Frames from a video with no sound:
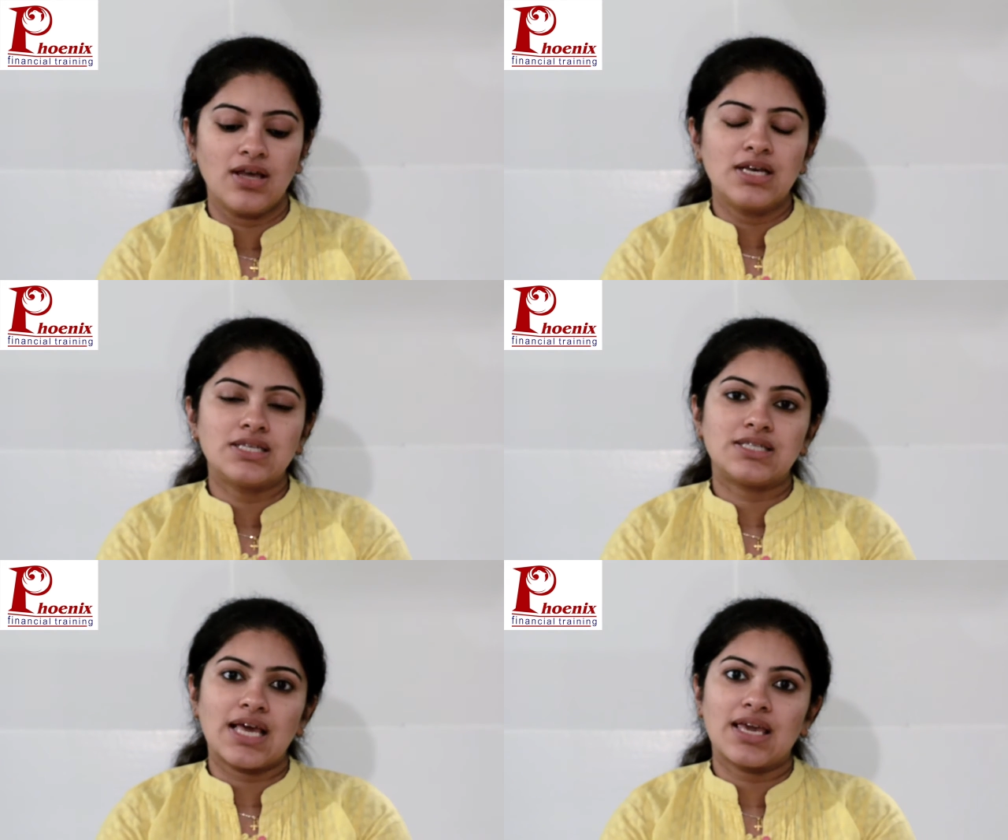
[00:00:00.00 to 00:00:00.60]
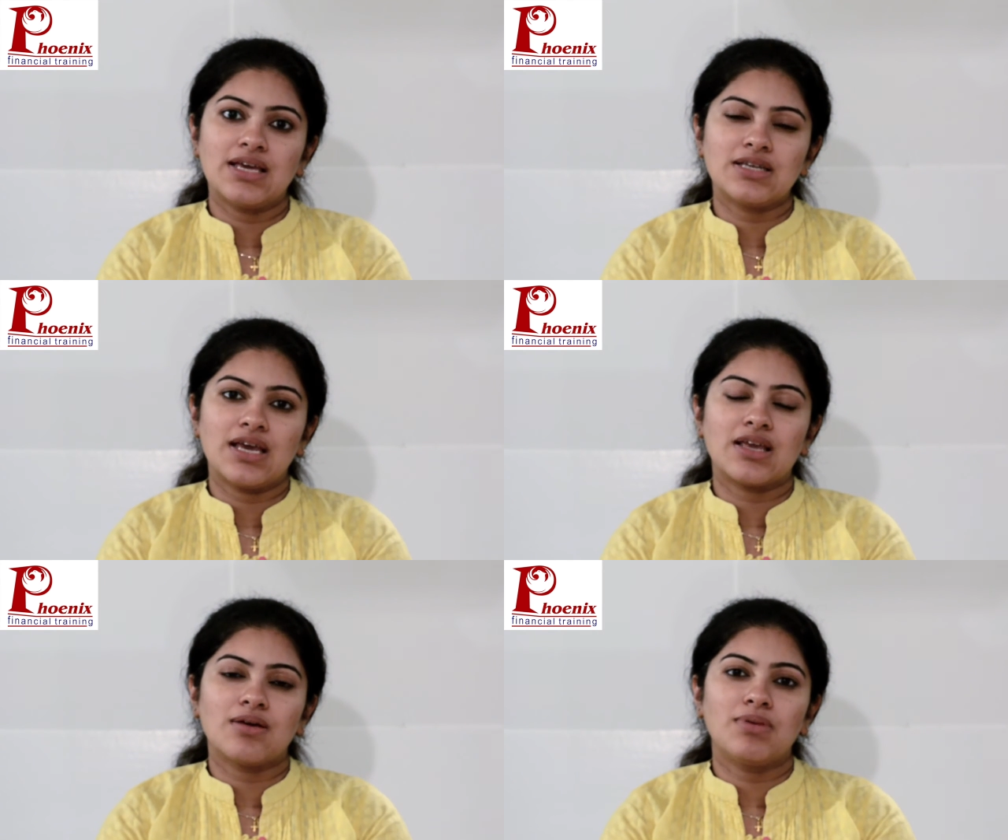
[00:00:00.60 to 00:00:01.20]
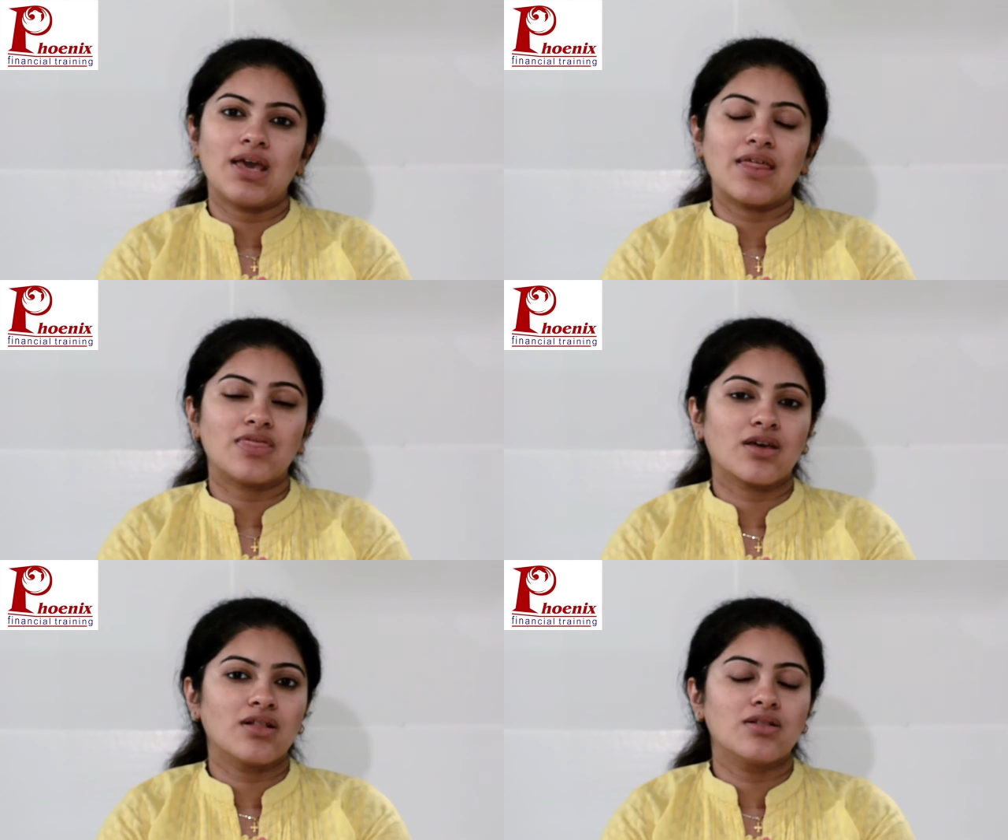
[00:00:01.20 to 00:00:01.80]
Second, it can be
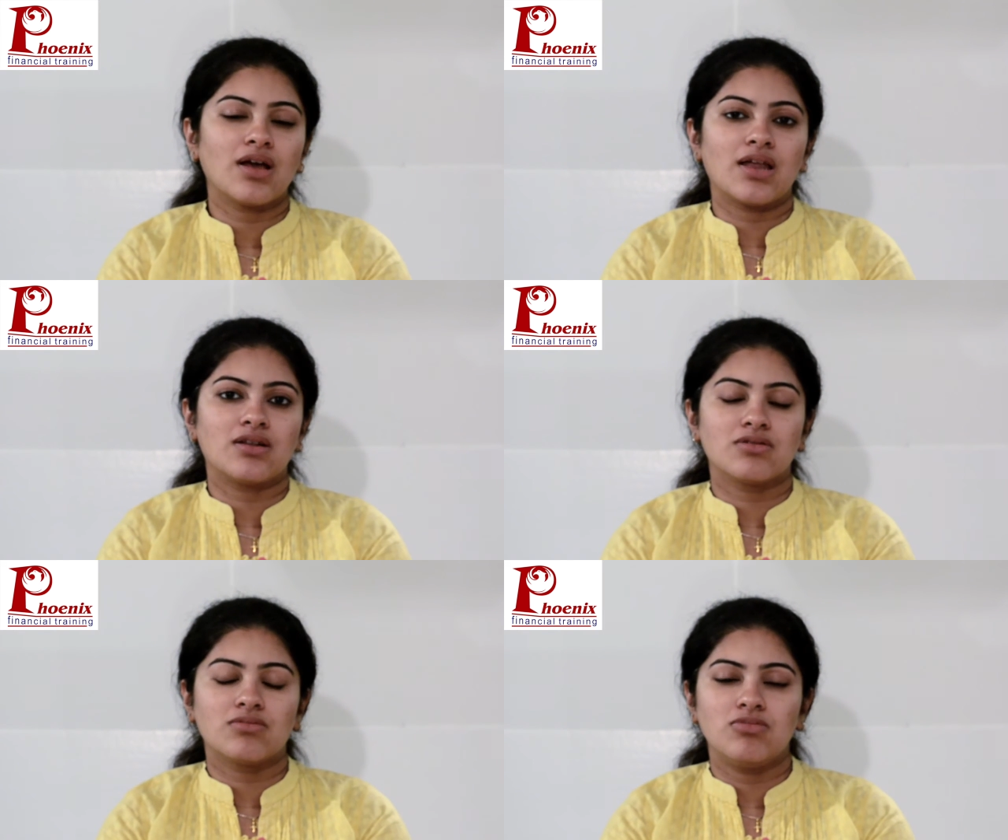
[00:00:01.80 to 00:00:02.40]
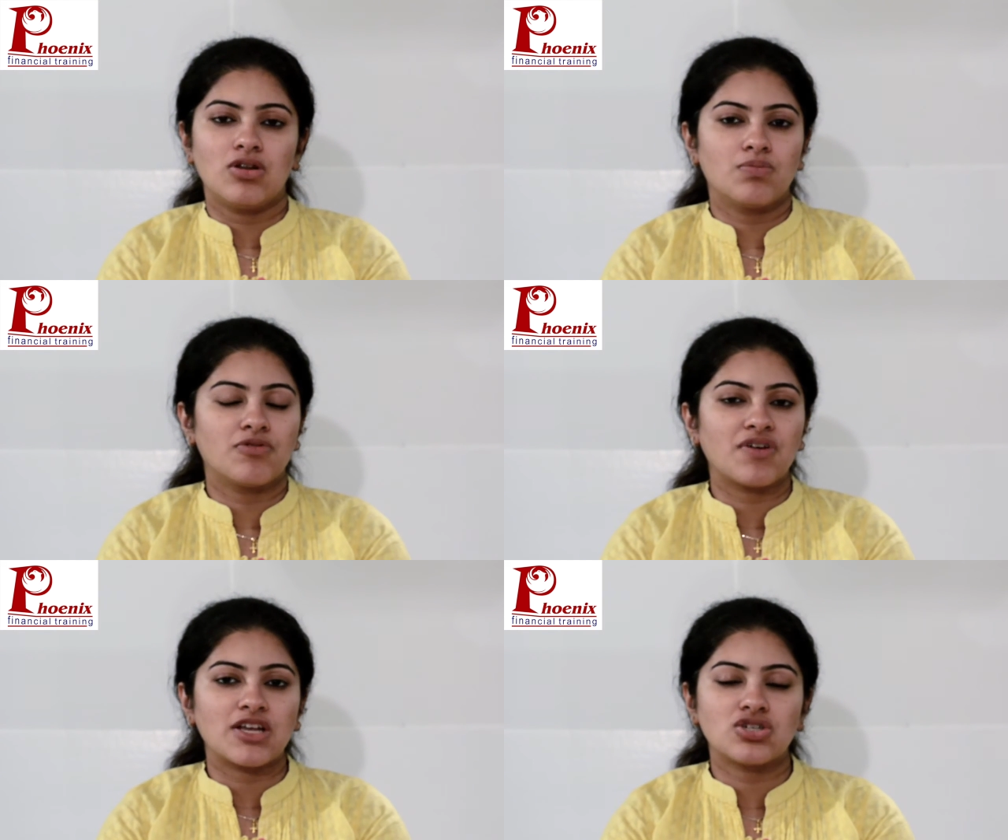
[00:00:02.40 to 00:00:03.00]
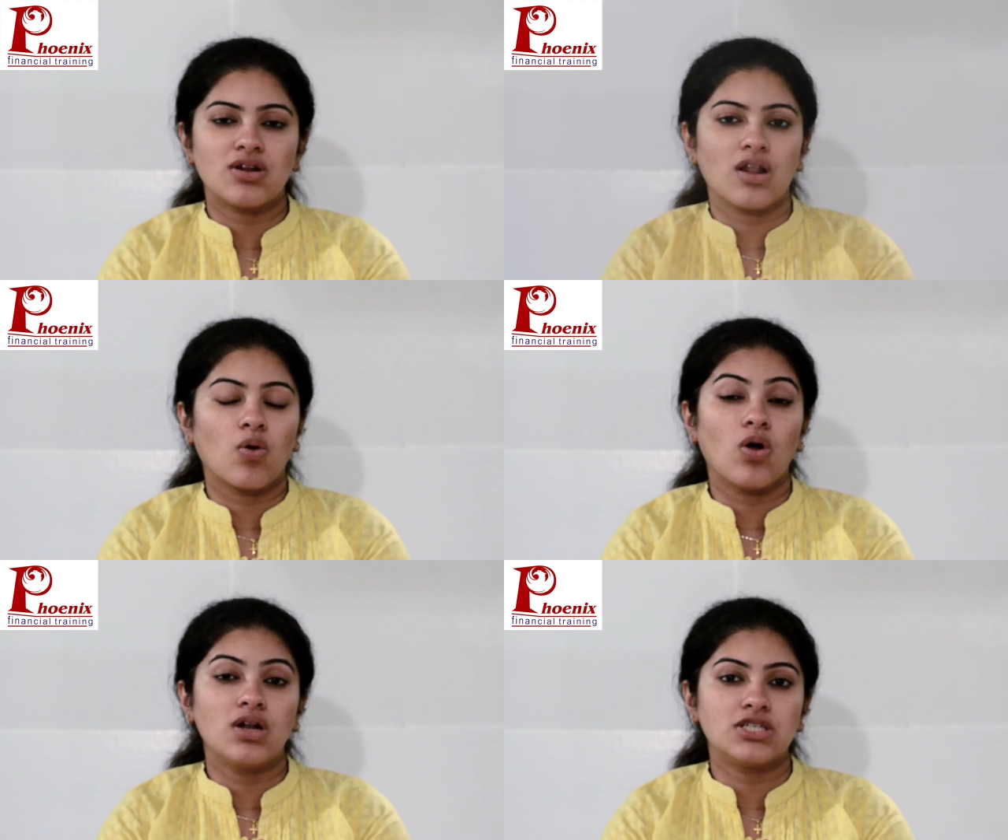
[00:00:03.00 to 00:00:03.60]
ethical and professional and
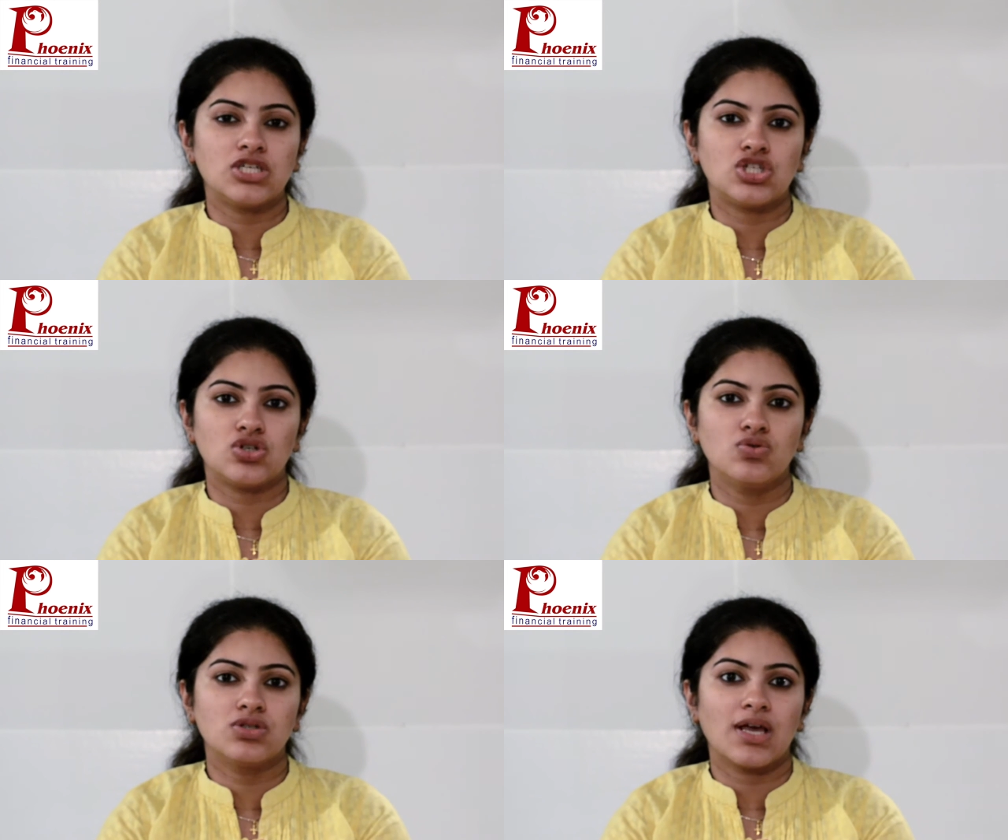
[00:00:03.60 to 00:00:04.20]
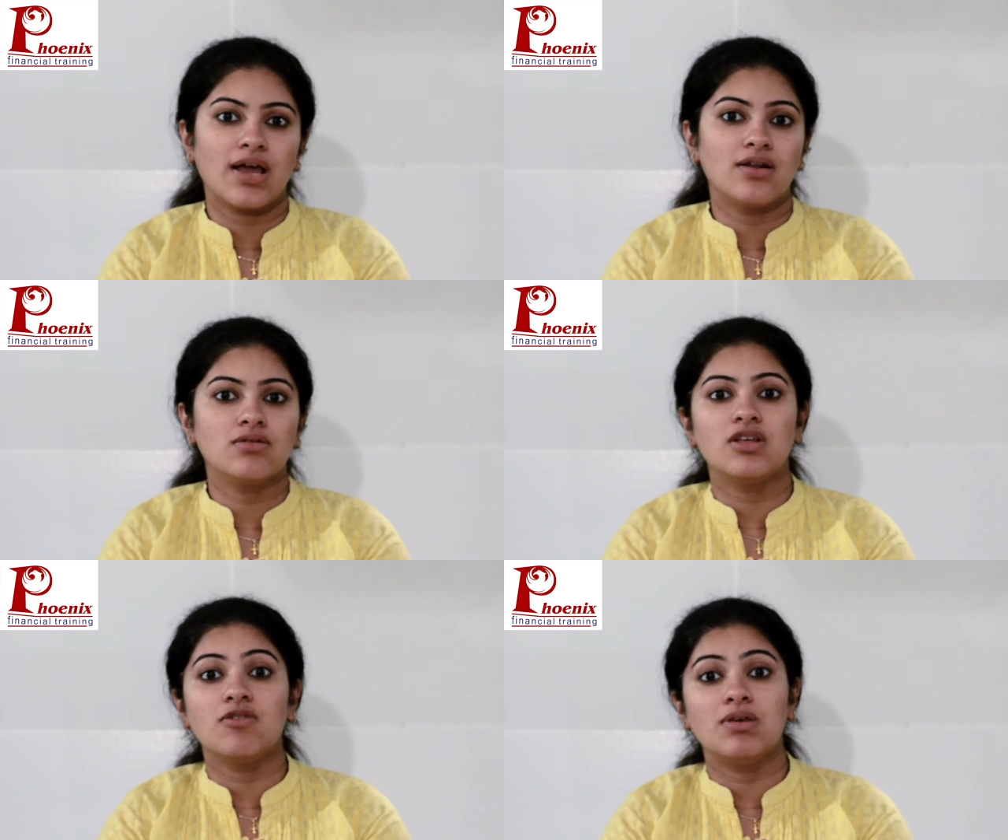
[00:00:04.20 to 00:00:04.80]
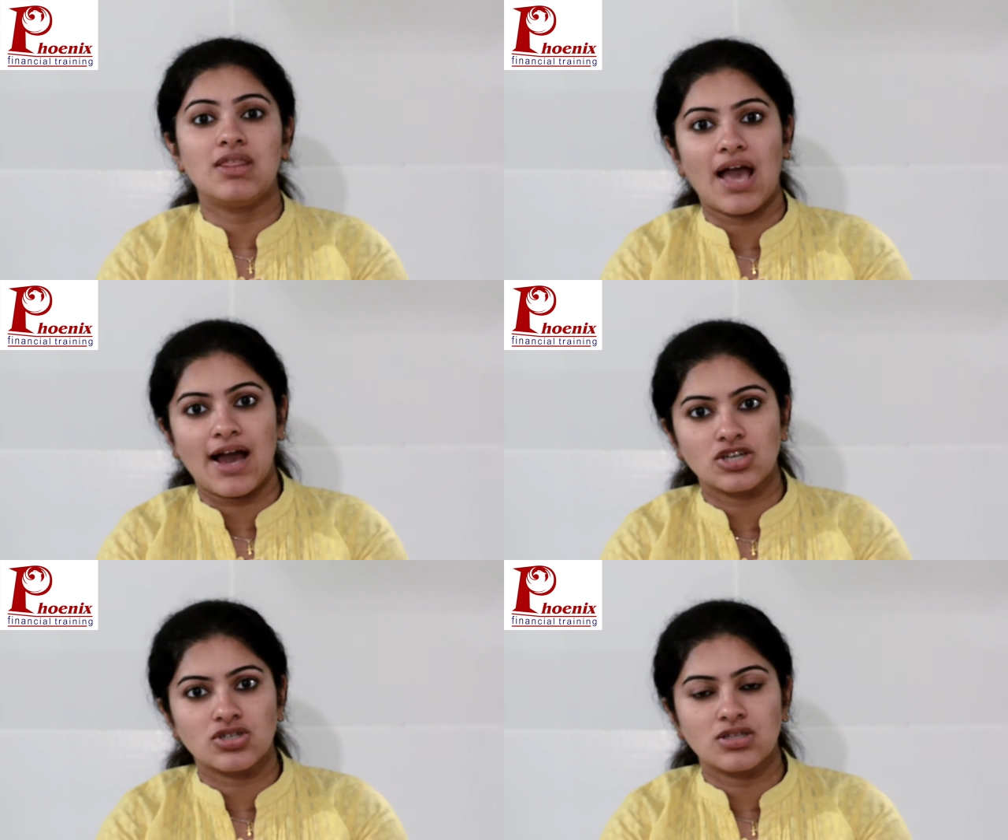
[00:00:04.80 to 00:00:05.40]
quality issues, and give me the
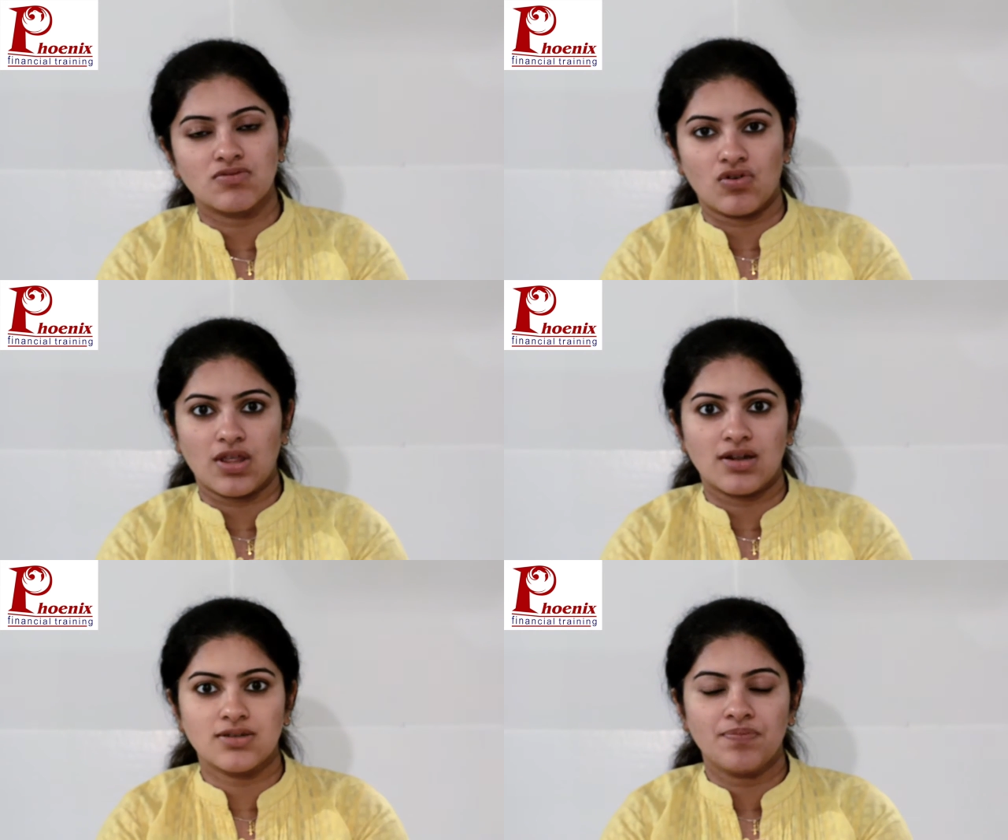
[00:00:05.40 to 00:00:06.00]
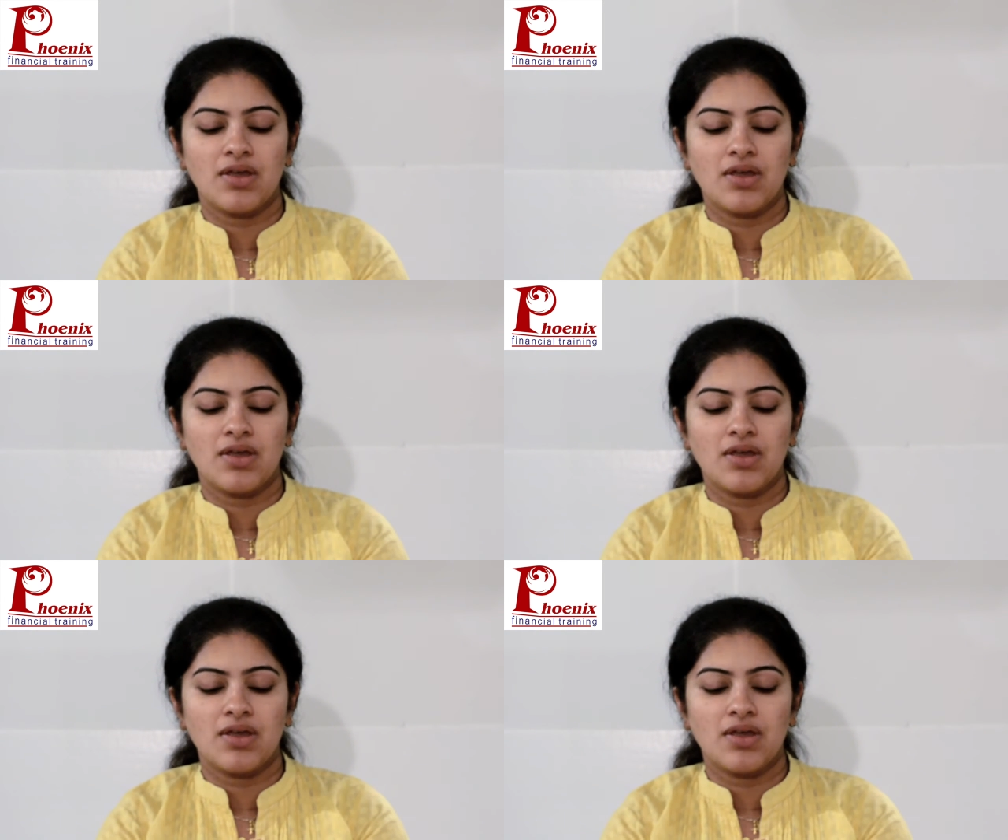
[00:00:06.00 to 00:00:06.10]
actions for that.